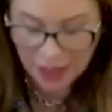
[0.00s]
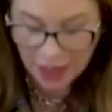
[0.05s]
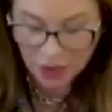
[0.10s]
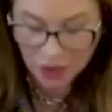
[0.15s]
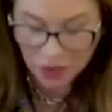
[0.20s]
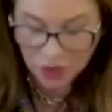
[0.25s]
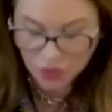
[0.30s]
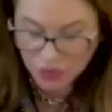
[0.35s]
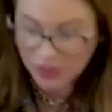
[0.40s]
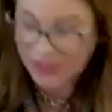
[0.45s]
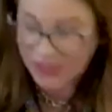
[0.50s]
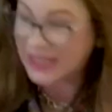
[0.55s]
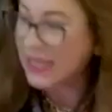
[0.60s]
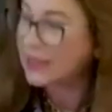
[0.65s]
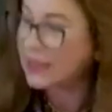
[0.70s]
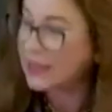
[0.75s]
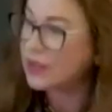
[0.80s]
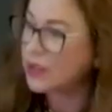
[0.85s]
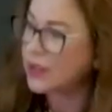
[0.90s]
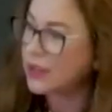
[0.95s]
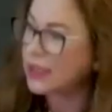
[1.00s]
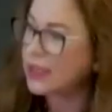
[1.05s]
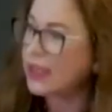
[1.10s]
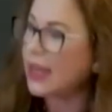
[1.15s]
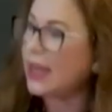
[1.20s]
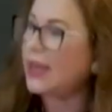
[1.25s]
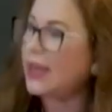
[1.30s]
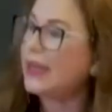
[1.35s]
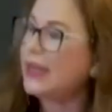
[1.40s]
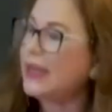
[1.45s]
contradictory,
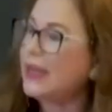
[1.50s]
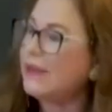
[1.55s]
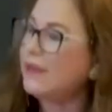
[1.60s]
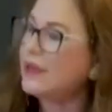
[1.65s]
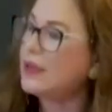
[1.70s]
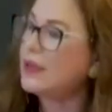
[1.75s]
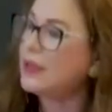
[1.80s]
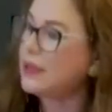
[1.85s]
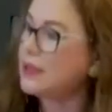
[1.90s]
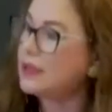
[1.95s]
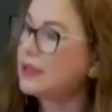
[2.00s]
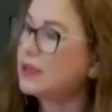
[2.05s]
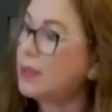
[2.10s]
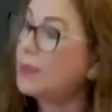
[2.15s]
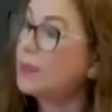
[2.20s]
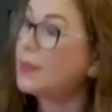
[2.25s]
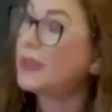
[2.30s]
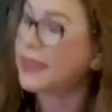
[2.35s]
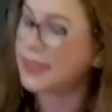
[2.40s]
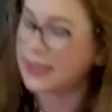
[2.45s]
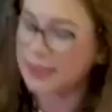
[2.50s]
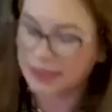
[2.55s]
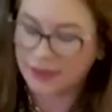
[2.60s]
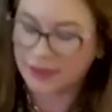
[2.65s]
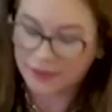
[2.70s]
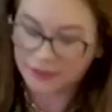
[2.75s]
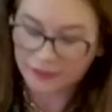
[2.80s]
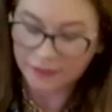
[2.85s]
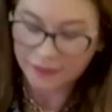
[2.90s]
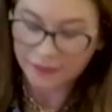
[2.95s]
and even duplicative.